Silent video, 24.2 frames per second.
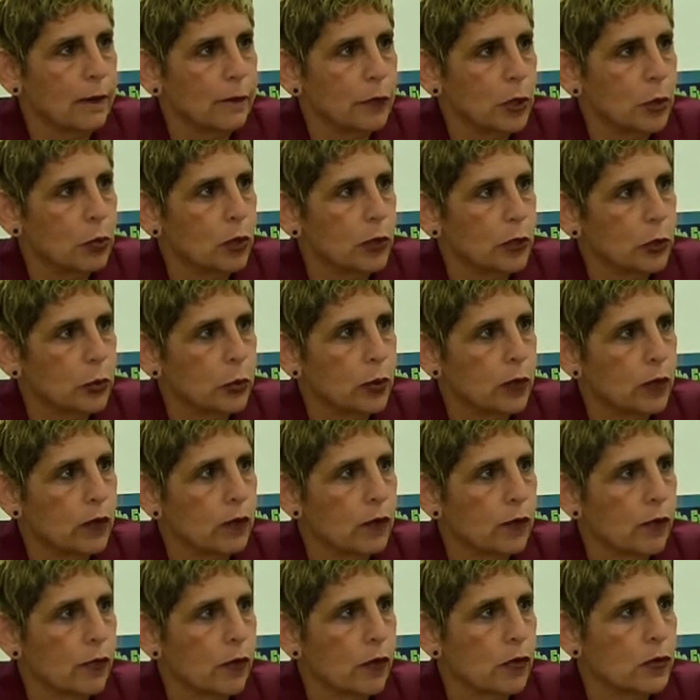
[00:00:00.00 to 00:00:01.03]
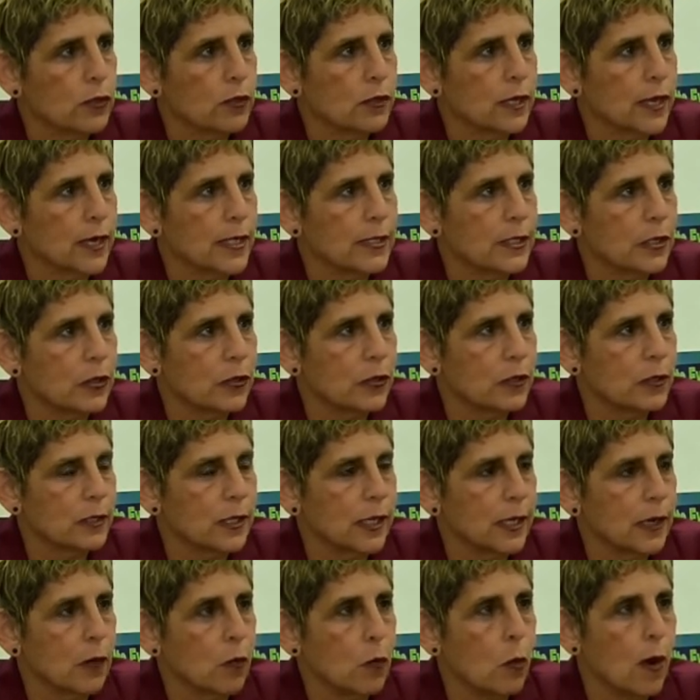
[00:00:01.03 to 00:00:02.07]
If you were on Twitter those days, you could
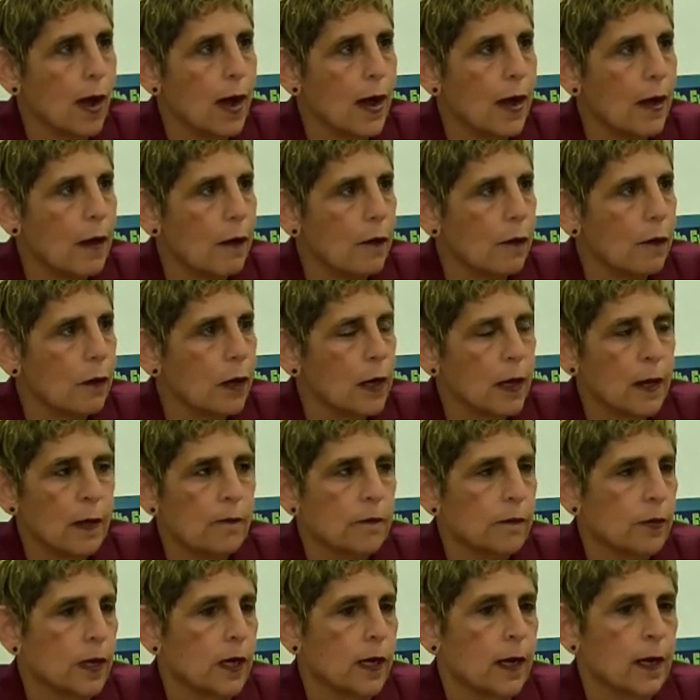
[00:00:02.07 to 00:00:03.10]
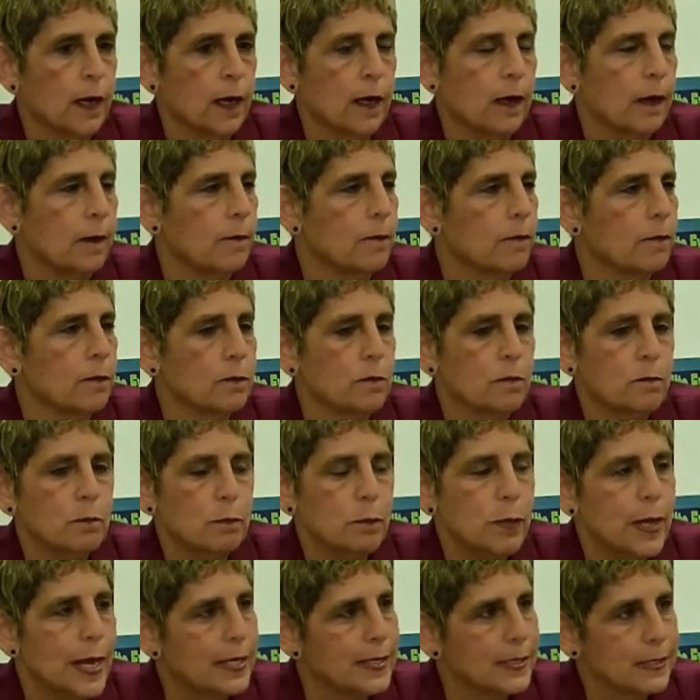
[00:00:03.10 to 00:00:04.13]
see, wow,
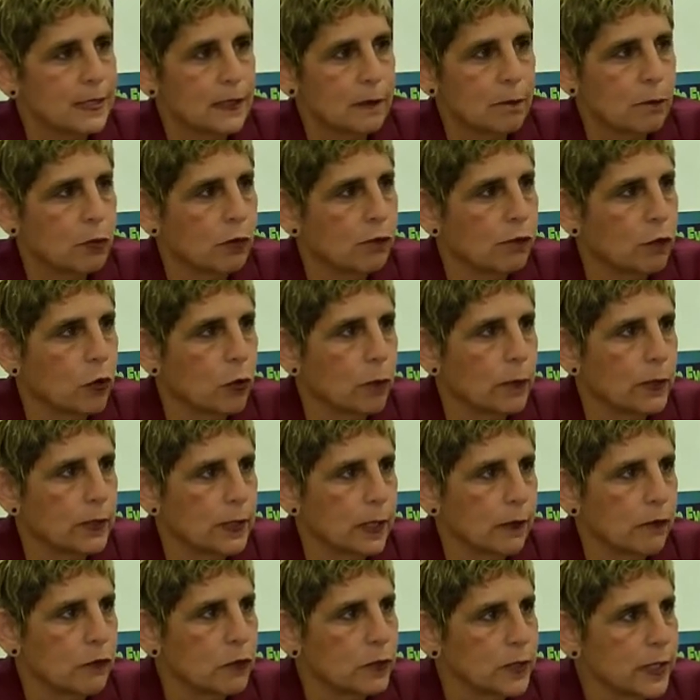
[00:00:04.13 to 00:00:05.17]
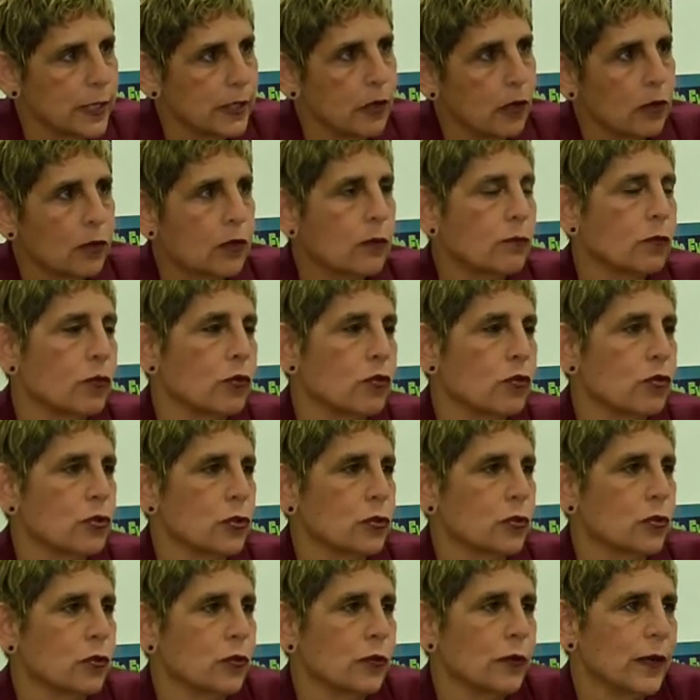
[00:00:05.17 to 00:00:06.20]
best performance ever seen on
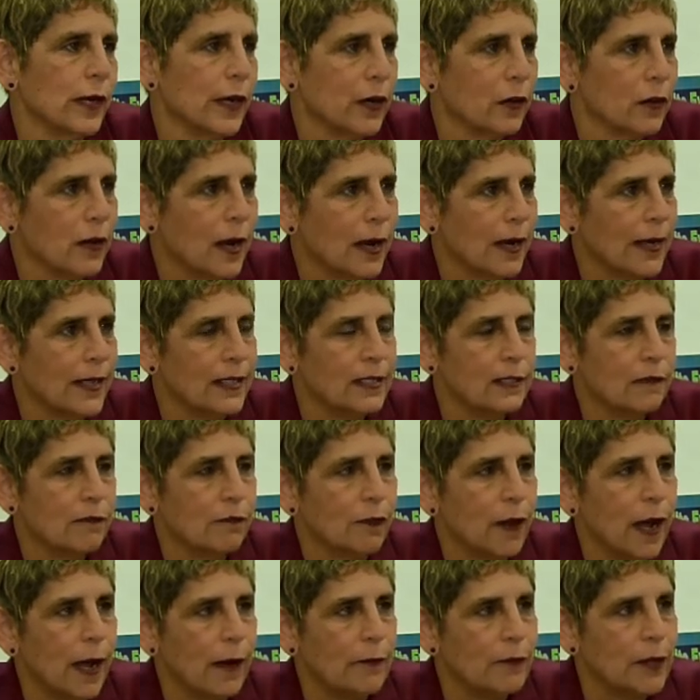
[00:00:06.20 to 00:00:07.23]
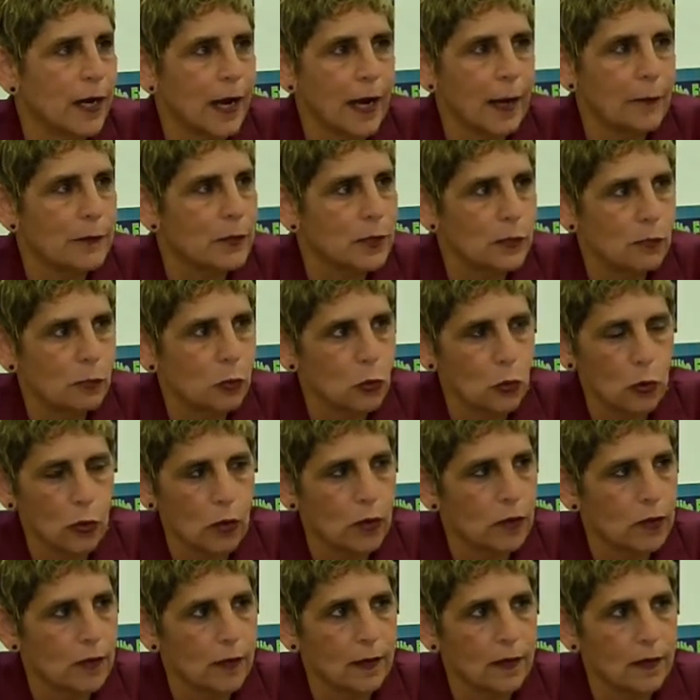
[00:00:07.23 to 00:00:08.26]
commercial airlines, 5 times
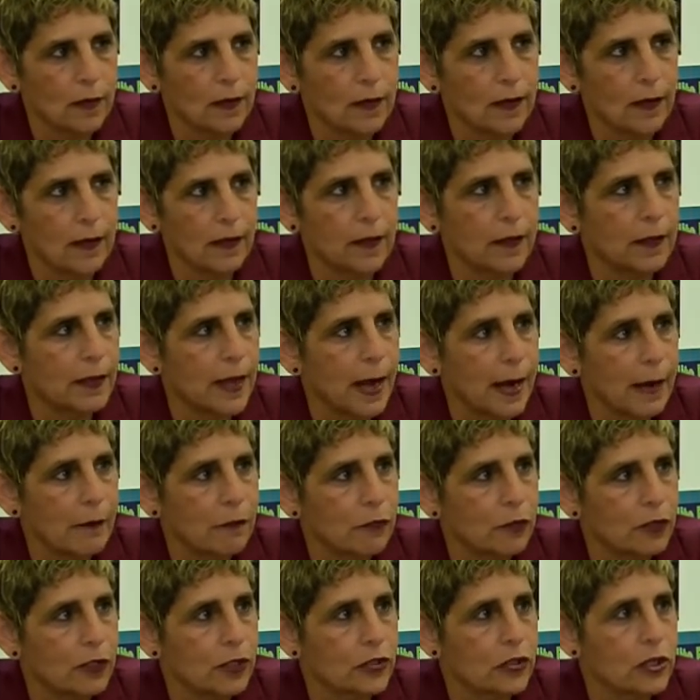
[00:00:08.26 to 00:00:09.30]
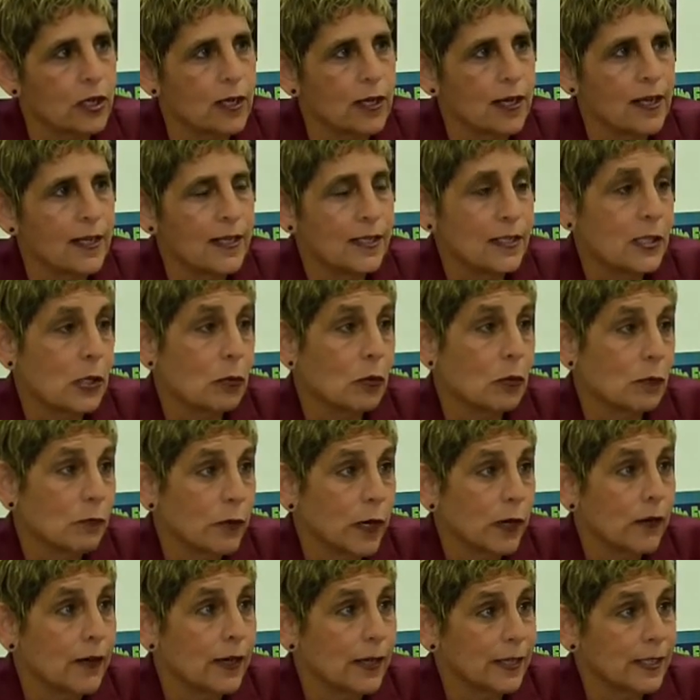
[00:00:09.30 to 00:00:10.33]
more than the average. So we're
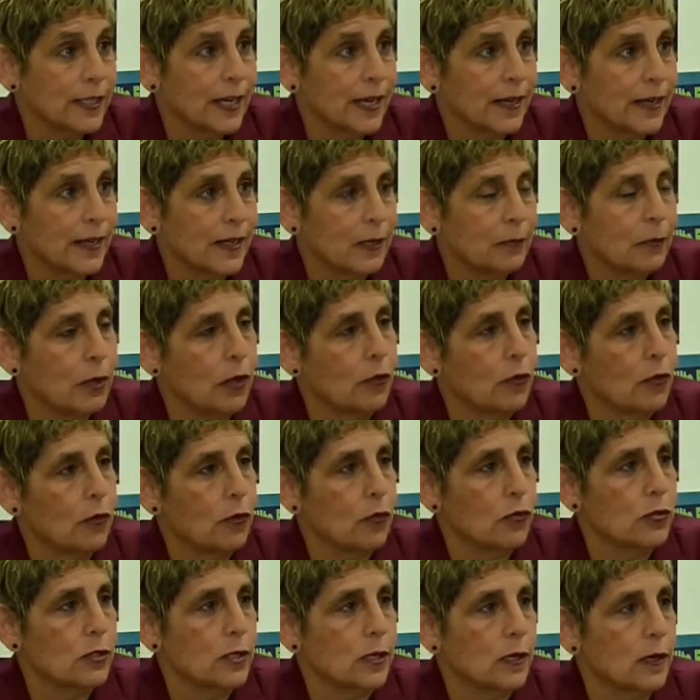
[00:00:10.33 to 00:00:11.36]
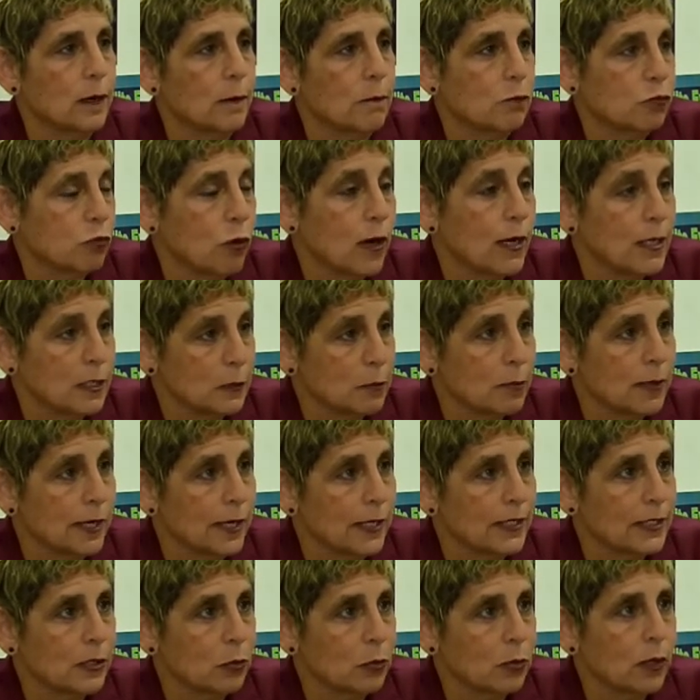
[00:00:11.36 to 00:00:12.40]
very excited about those prospects